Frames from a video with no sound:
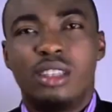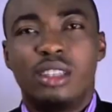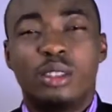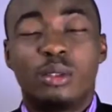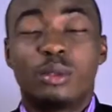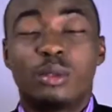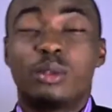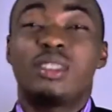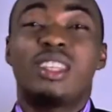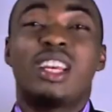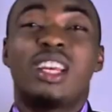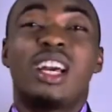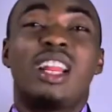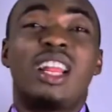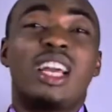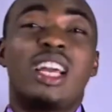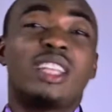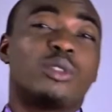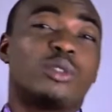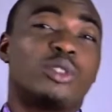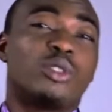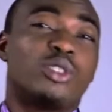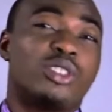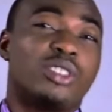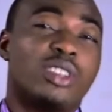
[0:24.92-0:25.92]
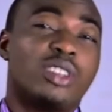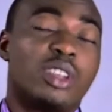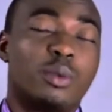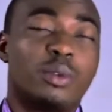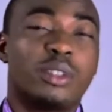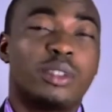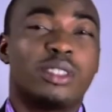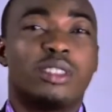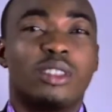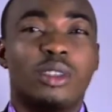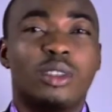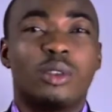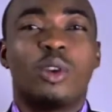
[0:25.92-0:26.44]
Today I'd like to share
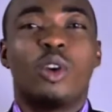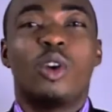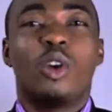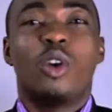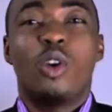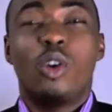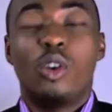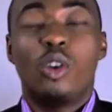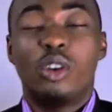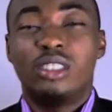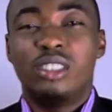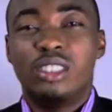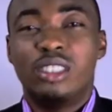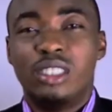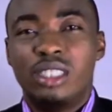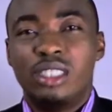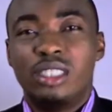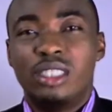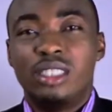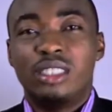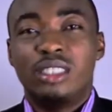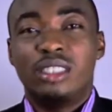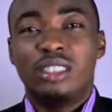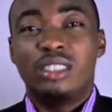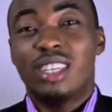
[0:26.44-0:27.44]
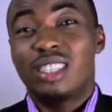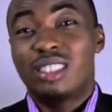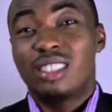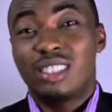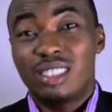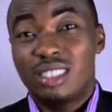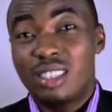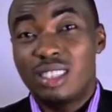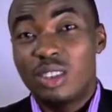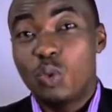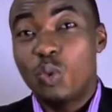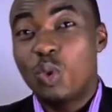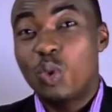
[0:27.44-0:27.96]
with you on
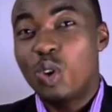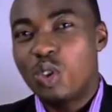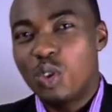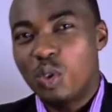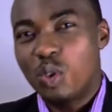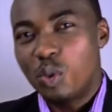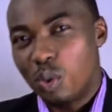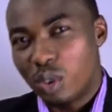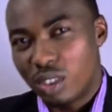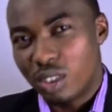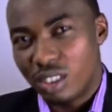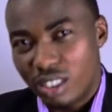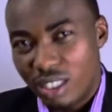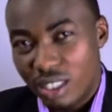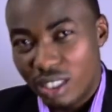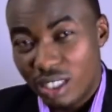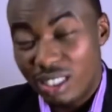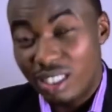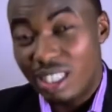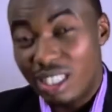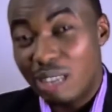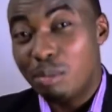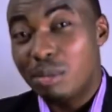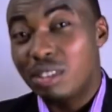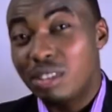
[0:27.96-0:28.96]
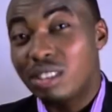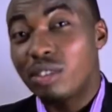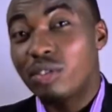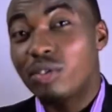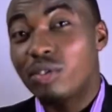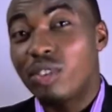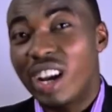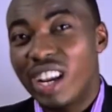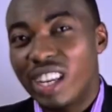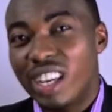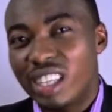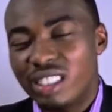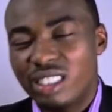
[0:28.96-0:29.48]
Destiny 101,
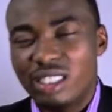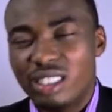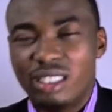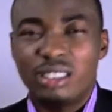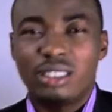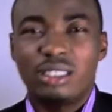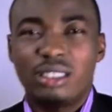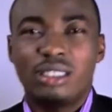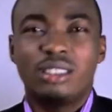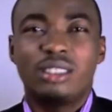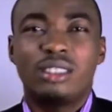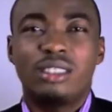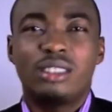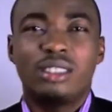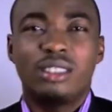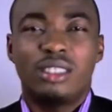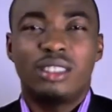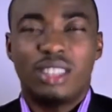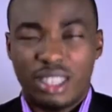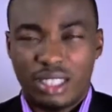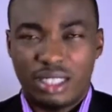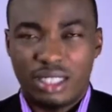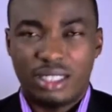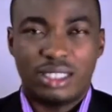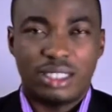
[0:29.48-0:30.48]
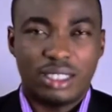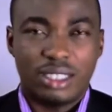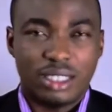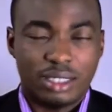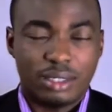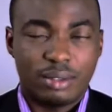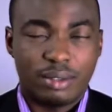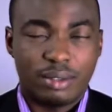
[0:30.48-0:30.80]
Demystifying Destiny.